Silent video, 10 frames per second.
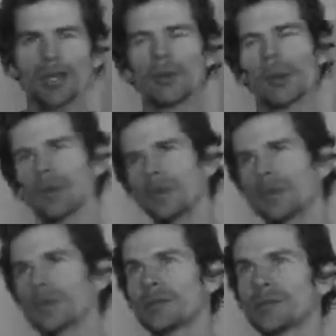And I'm like,
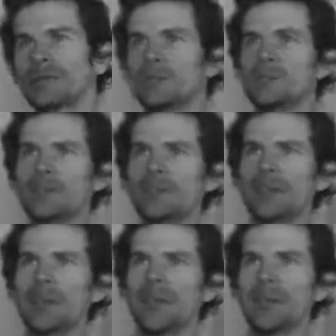well,
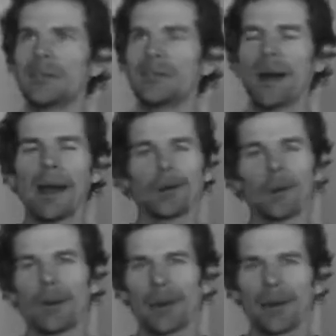you know, might as
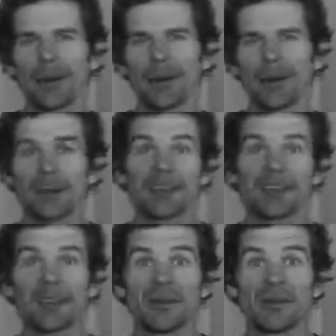well go out anyway
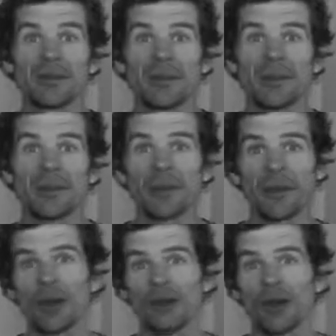because you know, I
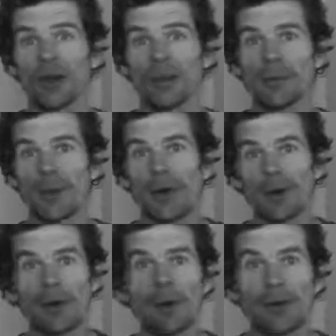like riding my
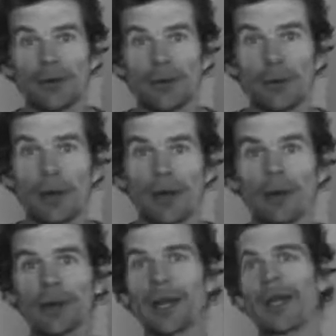bike and I always feel better
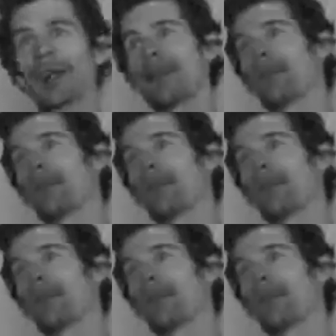when I get out.